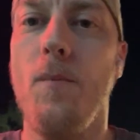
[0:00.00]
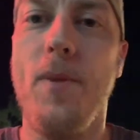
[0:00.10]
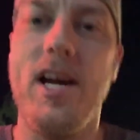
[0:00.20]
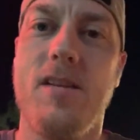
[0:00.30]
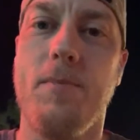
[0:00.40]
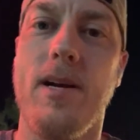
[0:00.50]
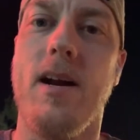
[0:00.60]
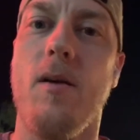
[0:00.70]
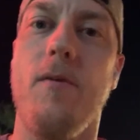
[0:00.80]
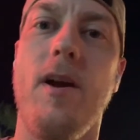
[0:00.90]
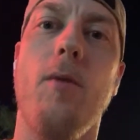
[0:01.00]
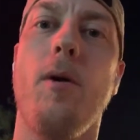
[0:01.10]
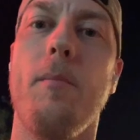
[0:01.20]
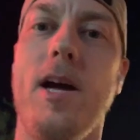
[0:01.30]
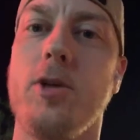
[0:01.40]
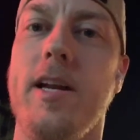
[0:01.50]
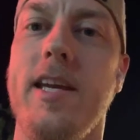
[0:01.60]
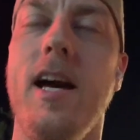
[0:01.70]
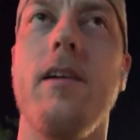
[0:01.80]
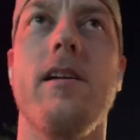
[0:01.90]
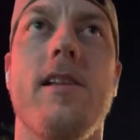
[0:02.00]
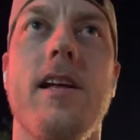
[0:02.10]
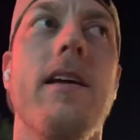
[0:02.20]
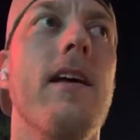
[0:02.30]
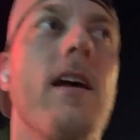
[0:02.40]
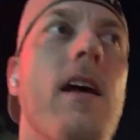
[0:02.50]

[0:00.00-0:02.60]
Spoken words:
Best player available. I'm not trying to yell at you, Sid.